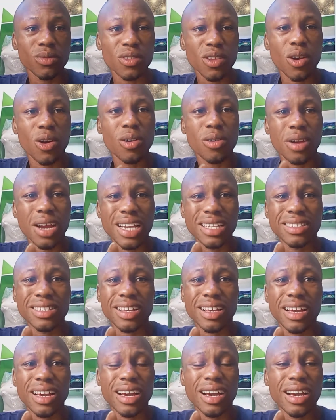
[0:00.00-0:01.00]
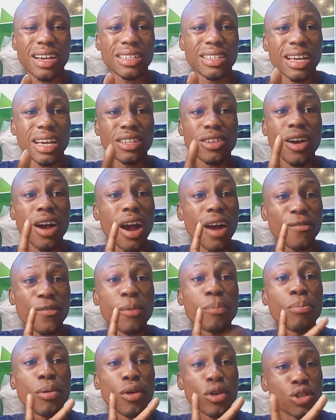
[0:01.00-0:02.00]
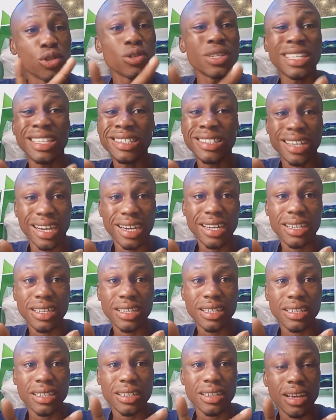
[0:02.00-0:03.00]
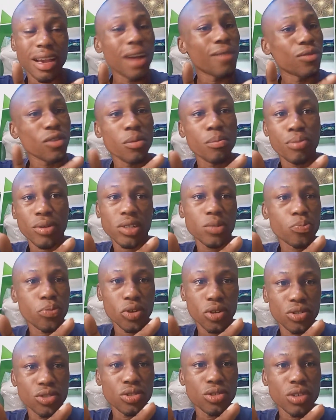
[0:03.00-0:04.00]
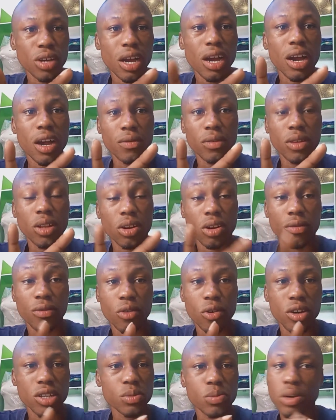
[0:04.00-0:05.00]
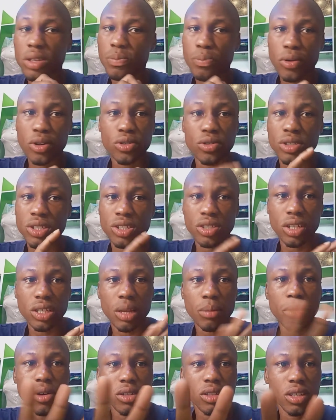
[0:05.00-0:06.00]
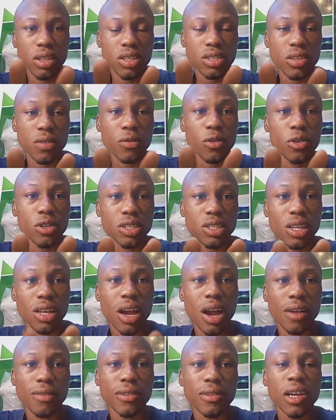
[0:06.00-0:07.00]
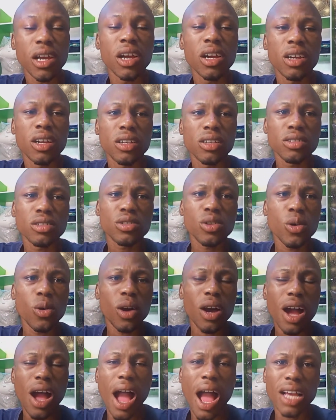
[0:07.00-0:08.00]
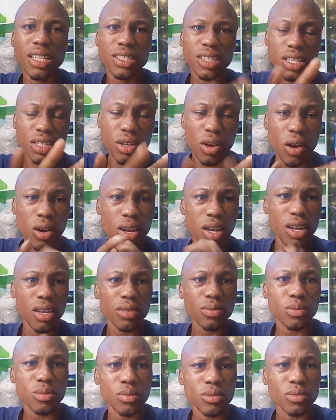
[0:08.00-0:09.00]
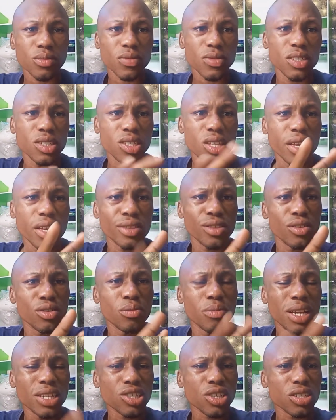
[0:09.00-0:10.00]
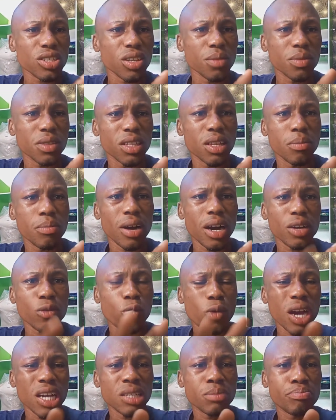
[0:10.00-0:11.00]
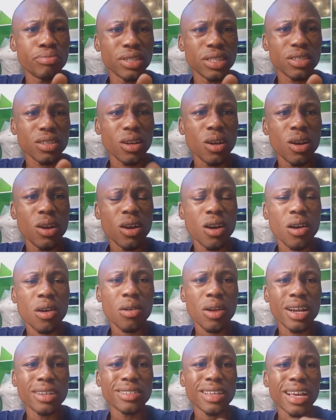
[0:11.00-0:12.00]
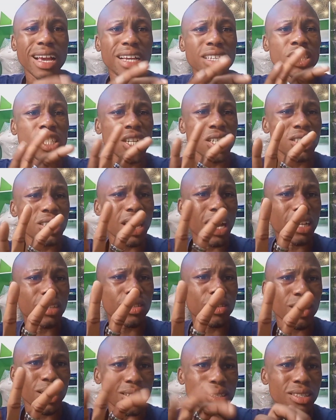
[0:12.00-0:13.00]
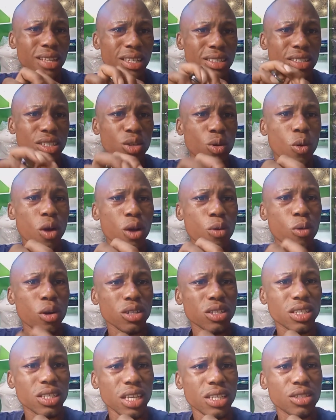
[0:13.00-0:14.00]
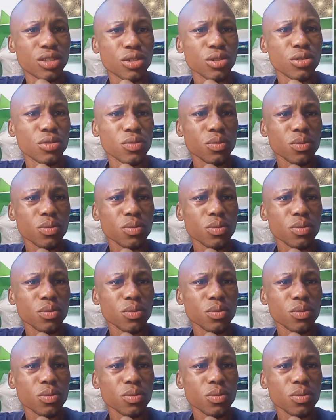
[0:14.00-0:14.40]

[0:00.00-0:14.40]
all right? And I don't have a Podo either. I have not bought Podo. I have a lot of coins, but Podo is not among the list of coins I have. So I said, okay. He said, you mentioned something about Whitebit. All right, I checked the address that this coin was sent to,